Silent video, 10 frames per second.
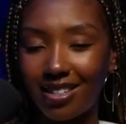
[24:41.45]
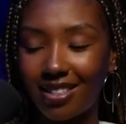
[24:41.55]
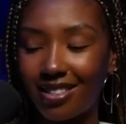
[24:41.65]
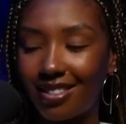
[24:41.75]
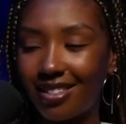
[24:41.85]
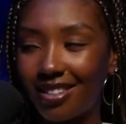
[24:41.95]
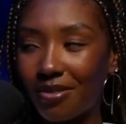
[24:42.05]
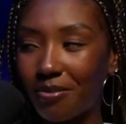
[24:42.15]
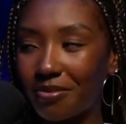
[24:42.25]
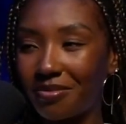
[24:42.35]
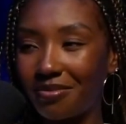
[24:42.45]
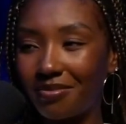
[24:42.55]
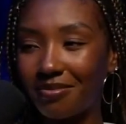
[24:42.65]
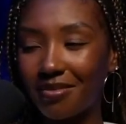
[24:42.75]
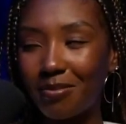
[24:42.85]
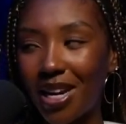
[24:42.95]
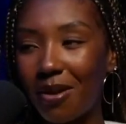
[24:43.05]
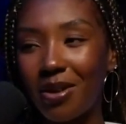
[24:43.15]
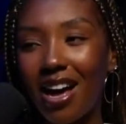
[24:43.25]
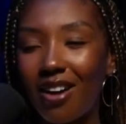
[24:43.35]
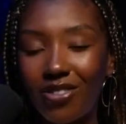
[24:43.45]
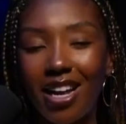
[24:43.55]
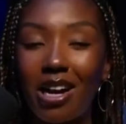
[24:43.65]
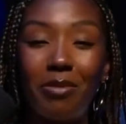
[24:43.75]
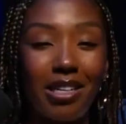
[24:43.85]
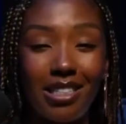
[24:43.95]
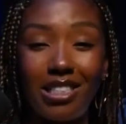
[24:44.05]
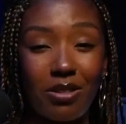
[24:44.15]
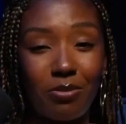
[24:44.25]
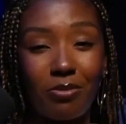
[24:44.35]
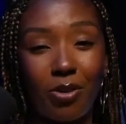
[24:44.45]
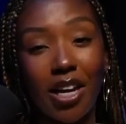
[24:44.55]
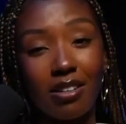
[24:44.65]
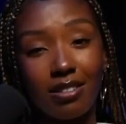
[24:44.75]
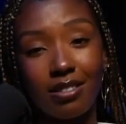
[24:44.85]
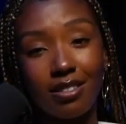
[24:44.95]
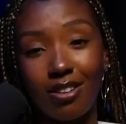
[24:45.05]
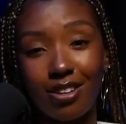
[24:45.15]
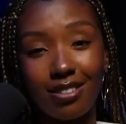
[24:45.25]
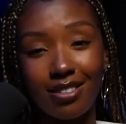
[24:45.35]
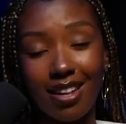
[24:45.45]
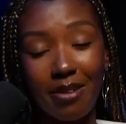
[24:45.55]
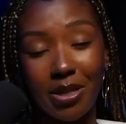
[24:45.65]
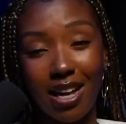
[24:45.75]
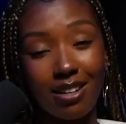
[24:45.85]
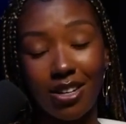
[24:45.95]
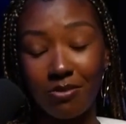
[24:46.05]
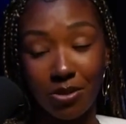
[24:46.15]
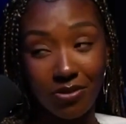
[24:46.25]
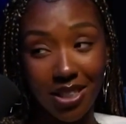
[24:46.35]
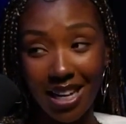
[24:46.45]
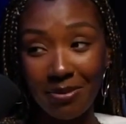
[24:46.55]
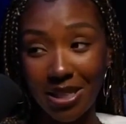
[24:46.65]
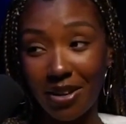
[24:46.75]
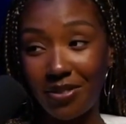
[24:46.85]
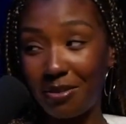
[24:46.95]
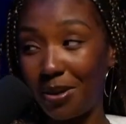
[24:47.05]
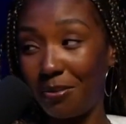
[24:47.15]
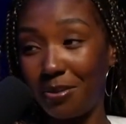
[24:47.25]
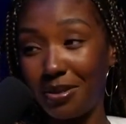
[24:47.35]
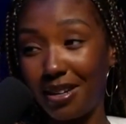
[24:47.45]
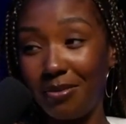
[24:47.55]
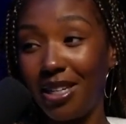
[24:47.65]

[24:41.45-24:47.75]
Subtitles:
it. But I feel like I'm an easy rater, y'all. I love movies. I be loving the people. I be